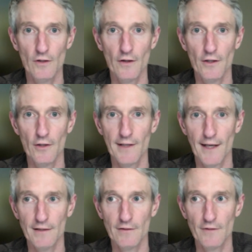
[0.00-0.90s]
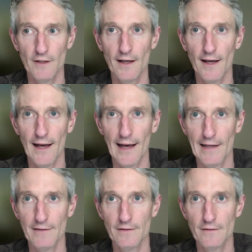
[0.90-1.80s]
that you get of it
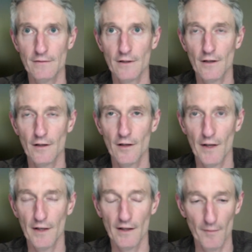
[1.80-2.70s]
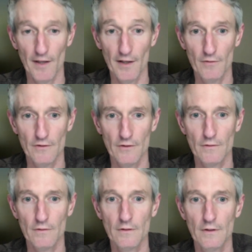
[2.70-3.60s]
as at medical
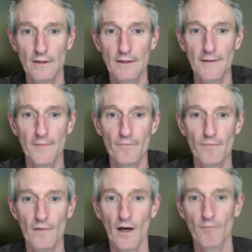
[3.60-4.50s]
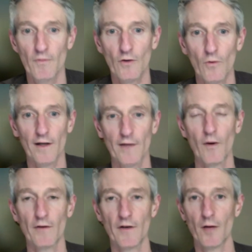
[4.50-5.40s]
school. I'm quietly
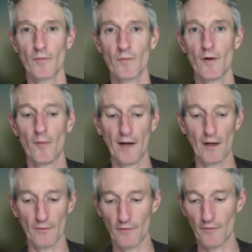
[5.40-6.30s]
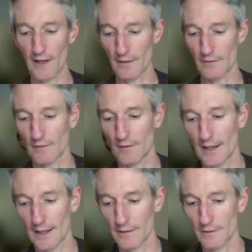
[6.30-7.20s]
wound up about the fact
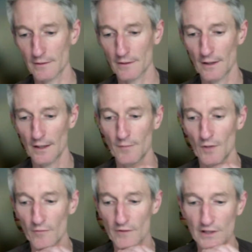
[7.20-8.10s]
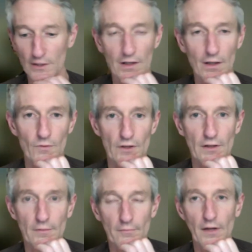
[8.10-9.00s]
that obviously you end up
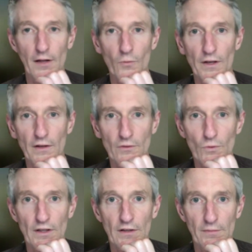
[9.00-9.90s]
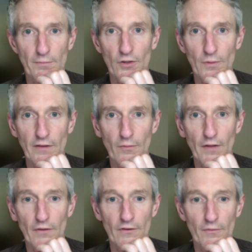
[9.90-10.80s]
doing weeks and weeks, possibly even
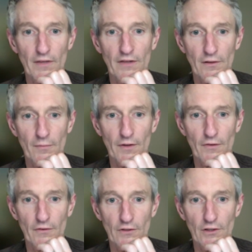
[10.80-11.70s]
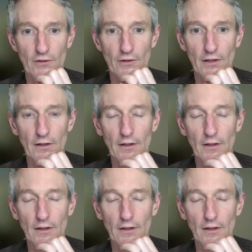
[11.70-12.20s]
months of medicine and months of surgery,